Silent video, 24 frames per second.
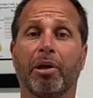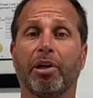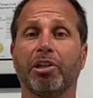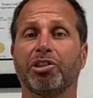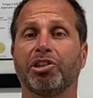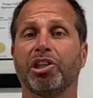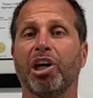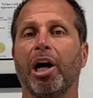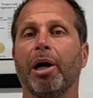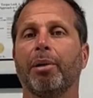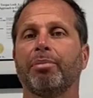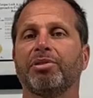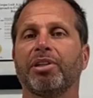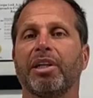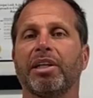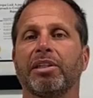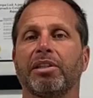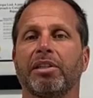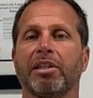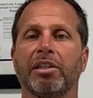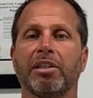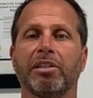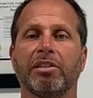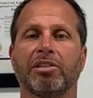on jobs
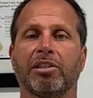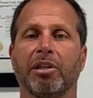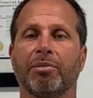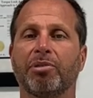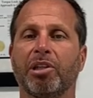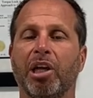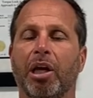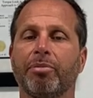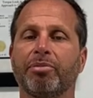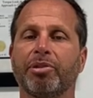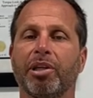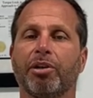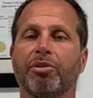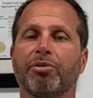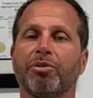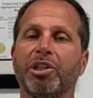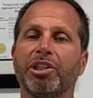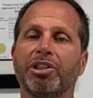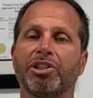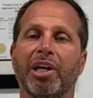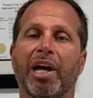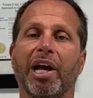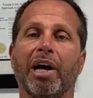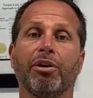like this, sometimes I'll
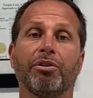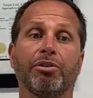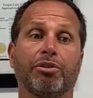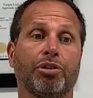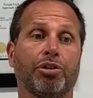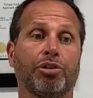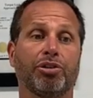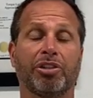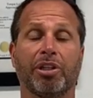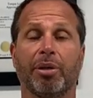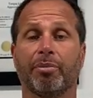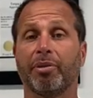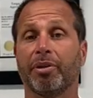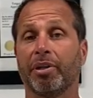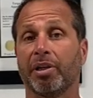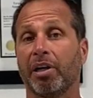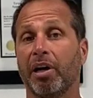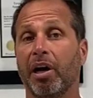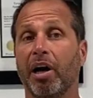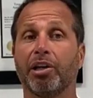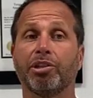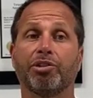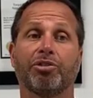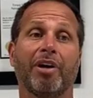reach out to some of the
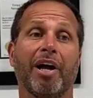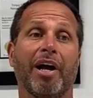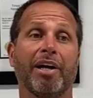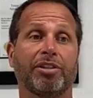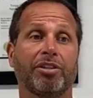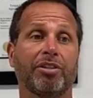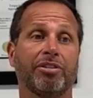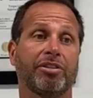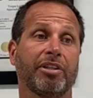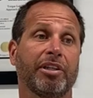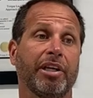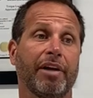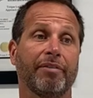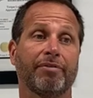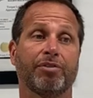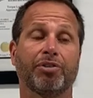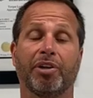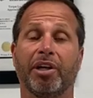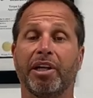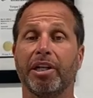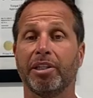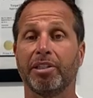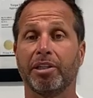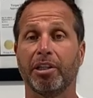contractors that I've
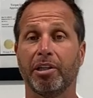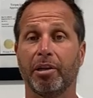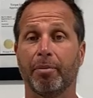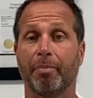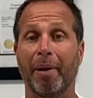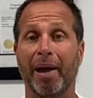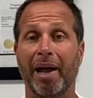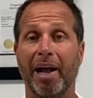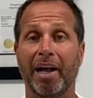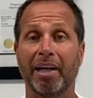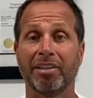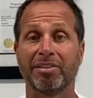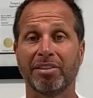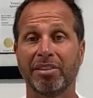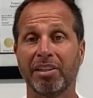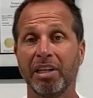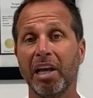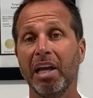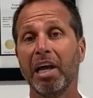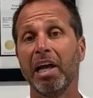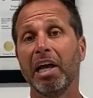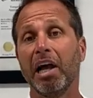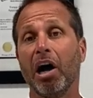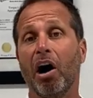trained in the past.
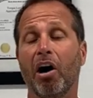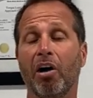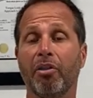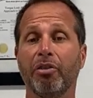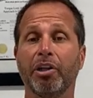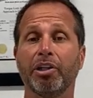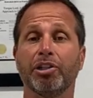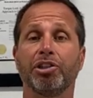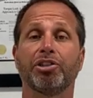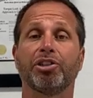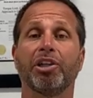On this